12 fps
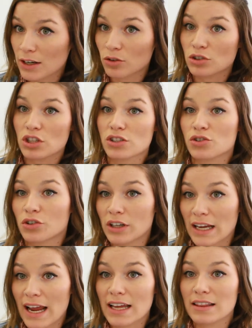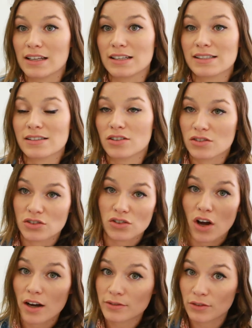it'll just create this
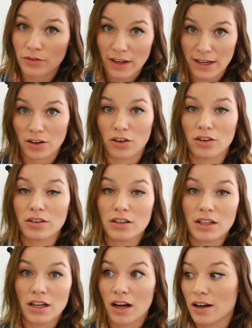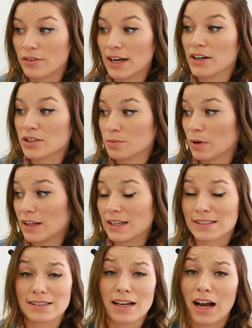soft veil of hairspray
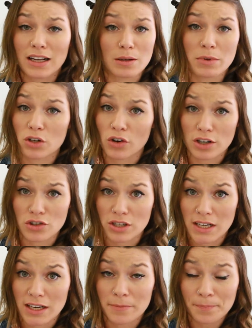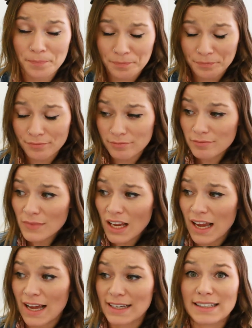that's not going to be crunchy.
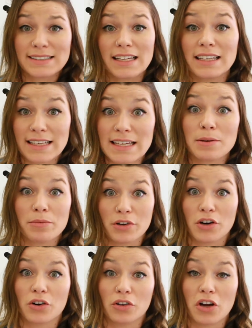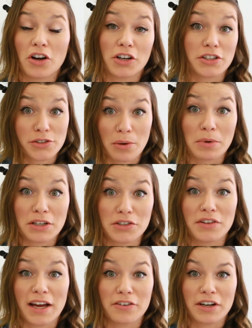And it's going to keep the curl longer. So I'm going
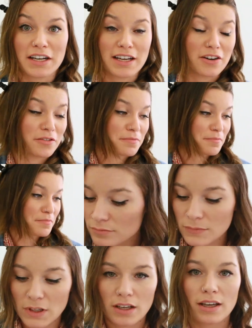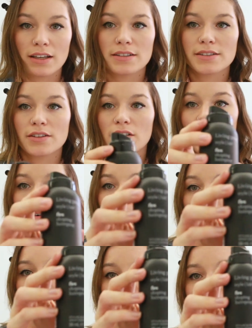to do that right now. Okay, so
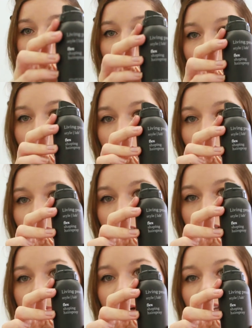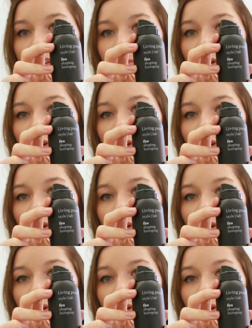this is my favorite hairspray at the